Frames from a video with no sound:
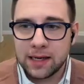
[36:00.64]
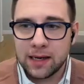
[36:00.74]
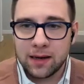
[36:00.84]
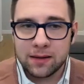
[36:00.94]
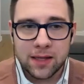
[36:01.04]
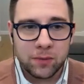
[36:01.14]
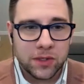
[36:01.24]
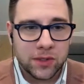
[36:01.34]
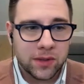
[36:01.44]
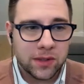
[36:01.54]
uh, that we're
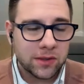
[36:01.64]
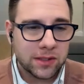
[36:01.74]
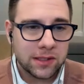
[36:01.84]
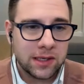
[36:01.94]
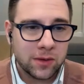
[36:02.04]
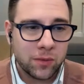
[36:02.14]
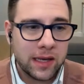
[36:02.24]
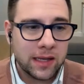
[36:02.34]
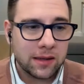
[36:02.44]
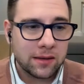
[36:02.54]
doing those in, in a
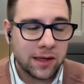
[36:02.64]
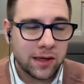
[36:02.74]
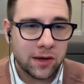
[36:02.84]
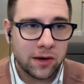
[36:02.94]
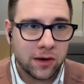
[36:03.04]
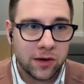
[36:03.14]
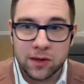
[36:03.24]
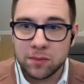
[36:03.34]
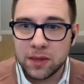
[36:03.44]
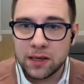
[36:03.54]
way that that are, are
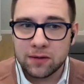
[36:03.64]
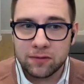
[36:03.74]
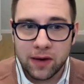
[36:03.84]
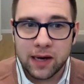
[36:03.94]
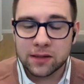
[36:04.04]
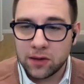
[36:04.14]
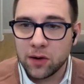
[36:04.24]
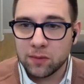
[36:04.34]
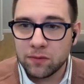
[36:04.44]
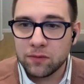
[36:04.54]
going to be, in fact,
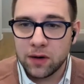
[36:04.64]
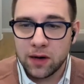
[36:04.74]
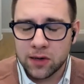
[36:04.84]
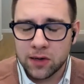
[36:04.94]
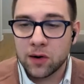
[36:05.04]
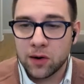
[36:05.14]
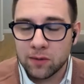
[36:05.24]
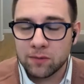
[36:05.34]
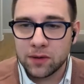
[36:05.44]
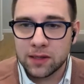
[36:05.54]
harm, uh, not
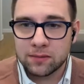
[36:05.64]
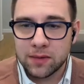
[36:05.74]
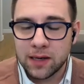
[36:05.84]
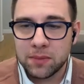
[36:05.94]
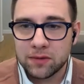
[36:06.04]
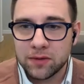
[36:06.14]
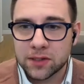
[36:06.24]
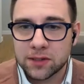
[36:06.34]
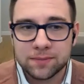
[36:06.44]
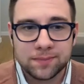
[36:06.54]
harmful and, and
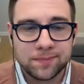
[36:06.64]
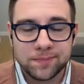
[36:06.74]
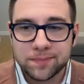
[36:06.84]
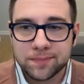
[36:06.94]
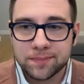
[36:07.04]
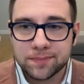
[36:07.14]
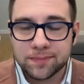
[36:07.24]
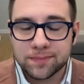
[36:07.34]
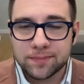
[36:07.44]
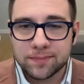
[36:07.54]
beneficial. And